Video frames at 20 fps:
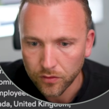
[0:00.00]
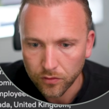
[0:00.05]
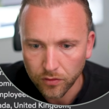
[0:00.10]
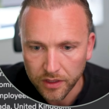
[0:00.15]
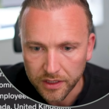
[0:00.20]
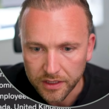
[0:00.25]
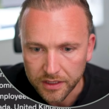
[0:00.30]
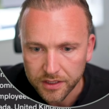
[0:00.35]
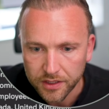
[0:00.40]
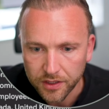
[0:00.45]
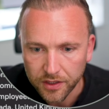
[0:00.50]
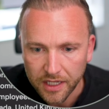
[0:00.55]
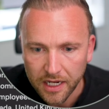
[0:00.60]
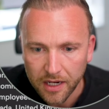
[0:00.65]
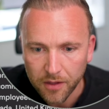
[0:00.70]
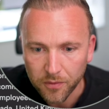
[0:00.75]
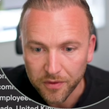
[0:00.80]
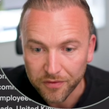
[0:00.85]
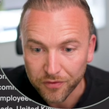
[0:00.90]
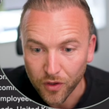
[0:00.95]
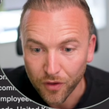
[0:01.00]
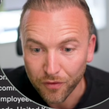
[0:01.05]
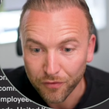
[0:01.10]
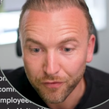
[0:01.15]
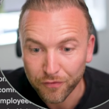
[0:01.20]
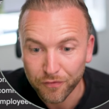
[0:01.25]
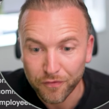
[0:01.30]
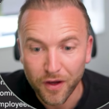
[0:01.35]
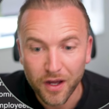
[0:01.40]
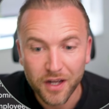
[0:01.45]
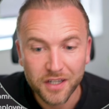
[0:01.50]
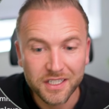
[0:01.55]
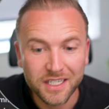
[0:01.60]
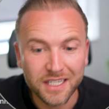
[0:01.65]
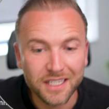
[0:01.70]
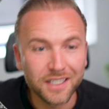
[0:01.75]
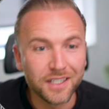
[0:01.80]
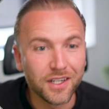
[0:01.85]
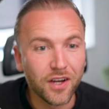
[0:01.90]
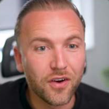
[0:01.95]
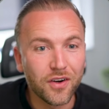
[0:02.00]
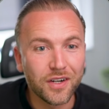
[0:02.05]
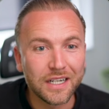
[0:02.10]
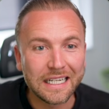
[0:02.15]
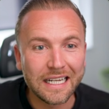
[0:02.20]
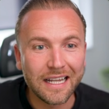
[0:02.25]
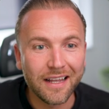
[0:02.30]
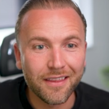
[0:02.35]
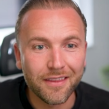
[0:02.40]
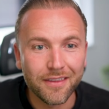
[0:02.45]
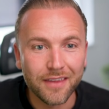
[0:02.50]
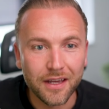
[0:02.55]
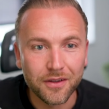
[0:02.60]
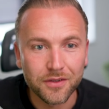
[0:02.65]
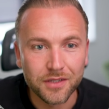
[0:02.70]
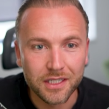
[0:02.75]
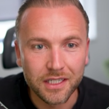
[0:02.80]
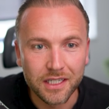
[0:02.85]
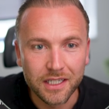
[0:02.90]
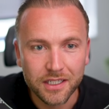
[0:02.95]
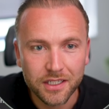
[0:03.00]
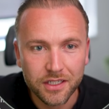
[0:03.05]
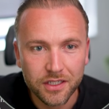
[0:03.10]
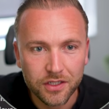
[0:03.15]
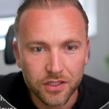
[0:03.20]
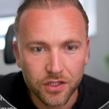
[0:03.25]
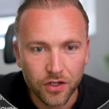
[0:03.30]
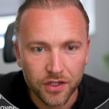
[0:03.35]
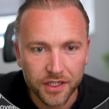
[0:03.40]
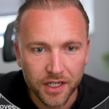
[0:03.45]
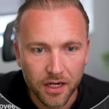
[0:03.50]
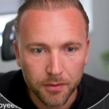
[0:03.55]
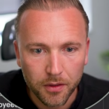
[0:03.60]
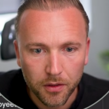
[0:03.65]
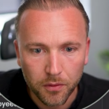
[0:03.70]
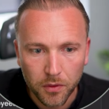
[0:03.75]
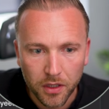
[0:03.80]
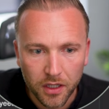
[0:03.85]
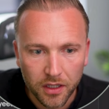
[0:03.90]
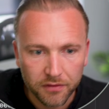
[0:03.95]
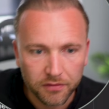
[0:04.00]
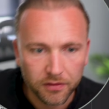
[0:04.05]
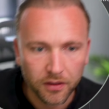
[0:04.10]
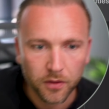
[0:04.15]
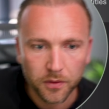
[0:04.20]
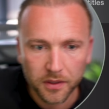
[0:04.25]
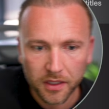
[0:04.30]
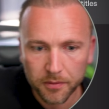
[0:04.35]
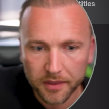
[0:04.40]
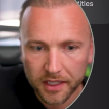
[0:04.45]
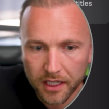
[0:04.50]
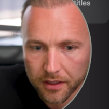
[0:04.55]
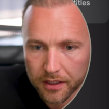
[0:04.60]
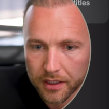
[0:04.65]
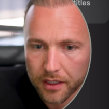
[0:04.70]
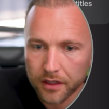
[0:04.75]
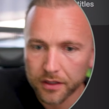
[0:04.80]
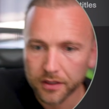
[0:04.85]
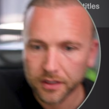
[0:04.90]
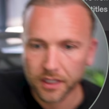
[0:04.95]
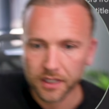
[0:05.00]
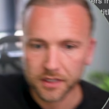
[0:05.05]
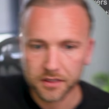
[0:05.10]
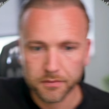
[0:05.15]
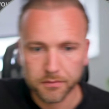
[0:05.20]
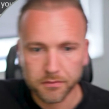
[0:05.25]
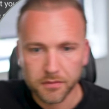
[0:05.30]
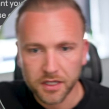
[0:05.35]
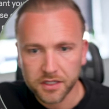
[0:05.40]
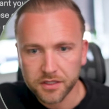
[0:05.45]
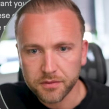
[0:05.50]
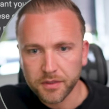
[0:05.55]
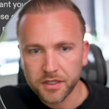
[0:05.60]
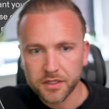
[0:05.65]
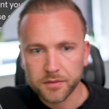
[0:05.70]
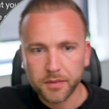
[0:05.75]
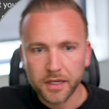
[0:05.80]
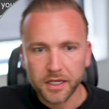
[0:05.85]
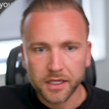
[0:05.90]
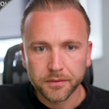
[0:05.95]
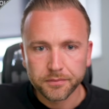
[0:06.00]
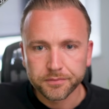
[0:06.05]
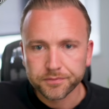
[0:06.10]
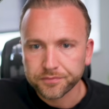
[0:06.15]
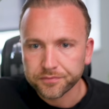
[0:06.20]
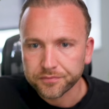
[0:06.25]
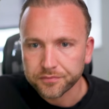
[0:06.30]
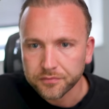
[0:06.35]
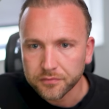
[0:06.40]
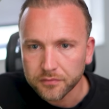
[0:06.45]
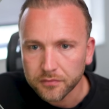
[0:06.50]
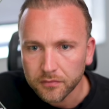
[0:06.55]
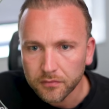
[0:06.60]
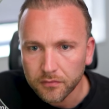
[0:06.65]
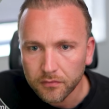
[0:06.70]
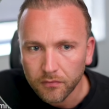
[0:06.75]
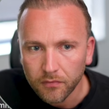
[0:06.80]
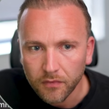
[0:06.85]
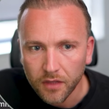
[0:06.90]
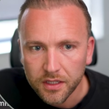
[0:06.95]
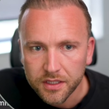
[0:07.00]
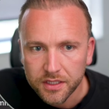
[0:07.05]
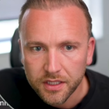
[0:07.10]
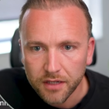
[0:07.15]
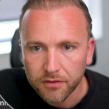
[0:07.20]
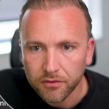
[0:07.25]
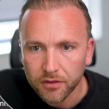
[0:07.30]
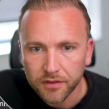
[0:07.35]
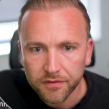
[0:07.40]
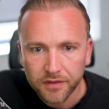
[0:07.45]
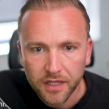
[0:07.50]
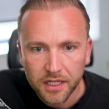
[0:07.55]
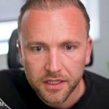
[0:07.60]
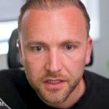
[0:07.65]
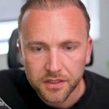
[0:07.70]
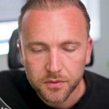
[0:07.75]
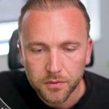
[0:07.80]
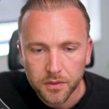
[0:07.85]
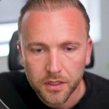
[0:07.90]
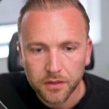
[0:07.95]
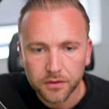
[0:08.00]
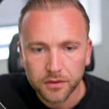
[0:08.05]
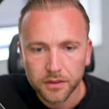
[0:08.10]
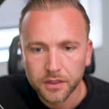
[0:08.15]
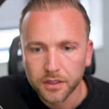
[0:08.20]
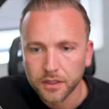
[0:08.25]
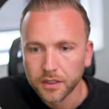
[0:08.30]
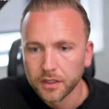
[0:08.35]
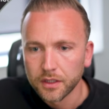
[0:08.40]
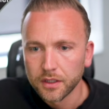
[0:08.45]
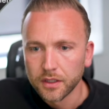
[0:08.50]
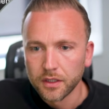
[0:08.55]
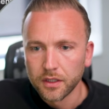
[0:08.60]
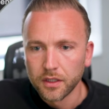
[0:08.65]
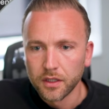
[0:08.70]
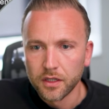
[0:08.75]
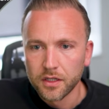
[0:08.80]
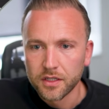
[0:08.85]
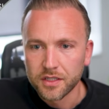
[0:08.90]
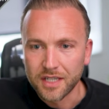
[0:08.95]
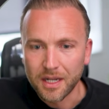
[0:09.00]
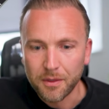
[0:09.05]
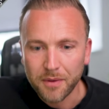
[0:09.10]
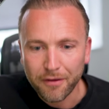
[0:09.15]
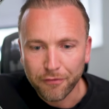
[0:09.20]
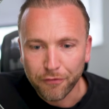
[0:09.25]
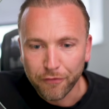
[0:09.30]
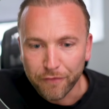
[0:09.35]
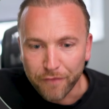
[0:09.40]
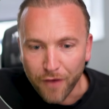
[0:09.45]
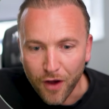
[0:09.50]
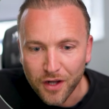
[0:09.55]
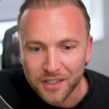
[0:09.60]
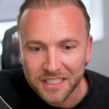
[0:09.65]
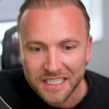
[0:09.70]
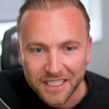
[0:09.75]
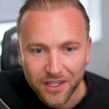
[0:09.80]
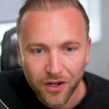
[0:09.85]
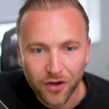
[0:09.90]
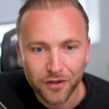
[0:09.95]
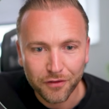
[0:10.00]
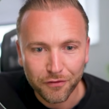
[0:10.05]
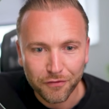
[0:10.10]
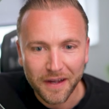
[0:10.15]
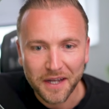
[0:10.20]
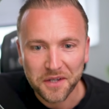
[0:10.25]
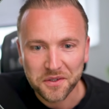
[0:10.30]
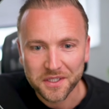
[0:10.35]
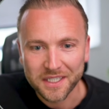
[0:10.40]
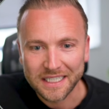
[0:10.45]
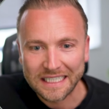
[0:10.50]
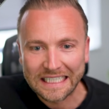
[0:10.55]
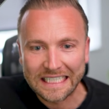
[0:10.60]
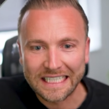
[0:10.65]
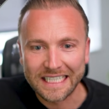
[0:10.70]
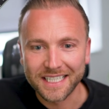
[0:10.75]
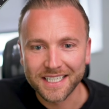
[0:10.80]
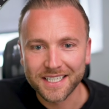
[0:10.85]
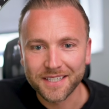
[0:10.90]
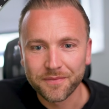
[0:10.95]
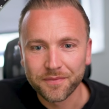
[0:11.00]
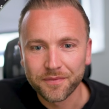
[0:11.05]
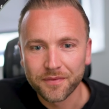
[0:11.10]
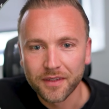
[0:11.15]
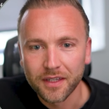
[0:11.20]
Great, so now we've got 39,000 leads. Let's tidy up our workflow a little bit. There you go, that's much, much better. Let's get rid of that as well. So now we have 39,000 leads.